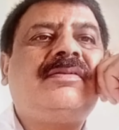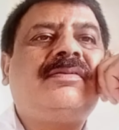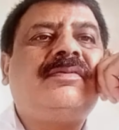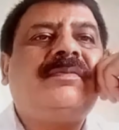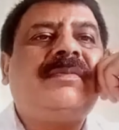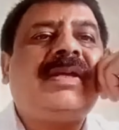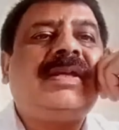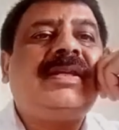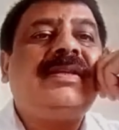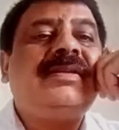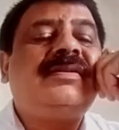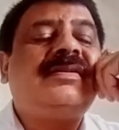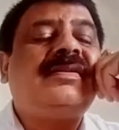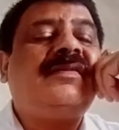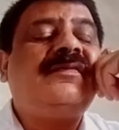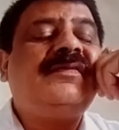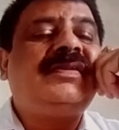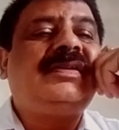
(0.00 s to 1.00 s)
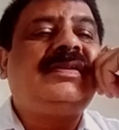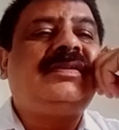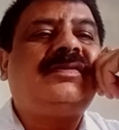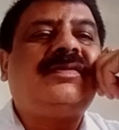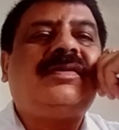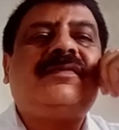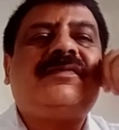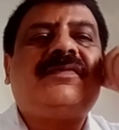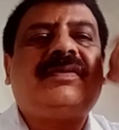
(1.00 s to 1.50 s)
to man in services
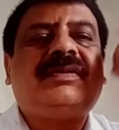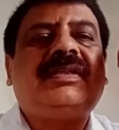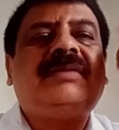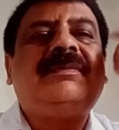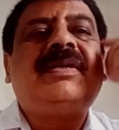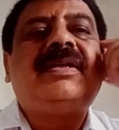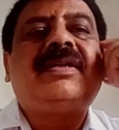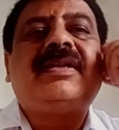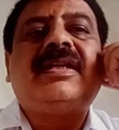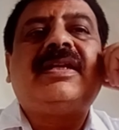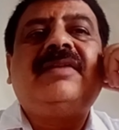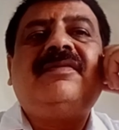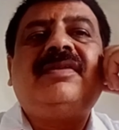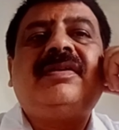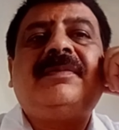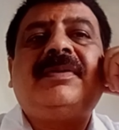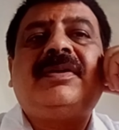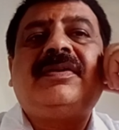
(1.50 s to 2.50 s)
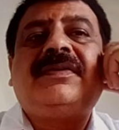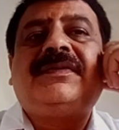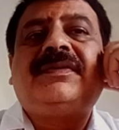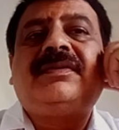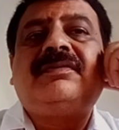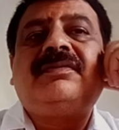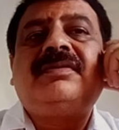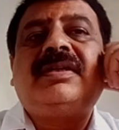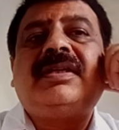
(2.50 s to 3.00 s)
or for that matter anywhere because
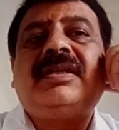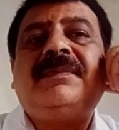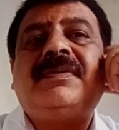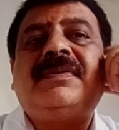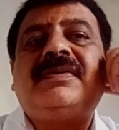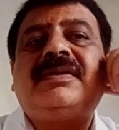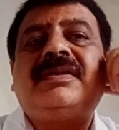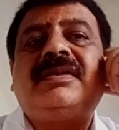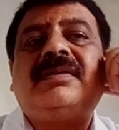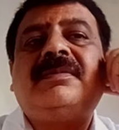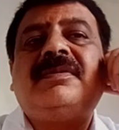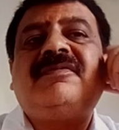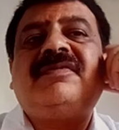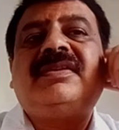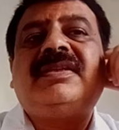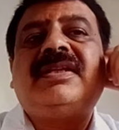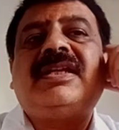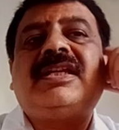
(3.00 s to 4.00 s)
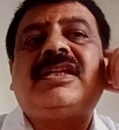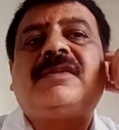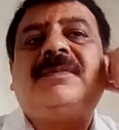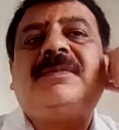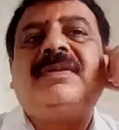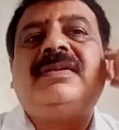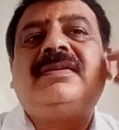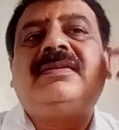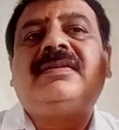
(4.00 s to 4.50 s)
any person coming with that
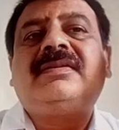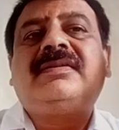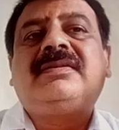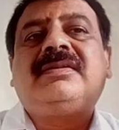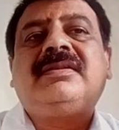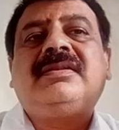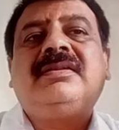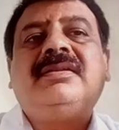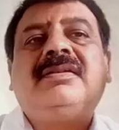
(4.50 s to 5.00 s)
experience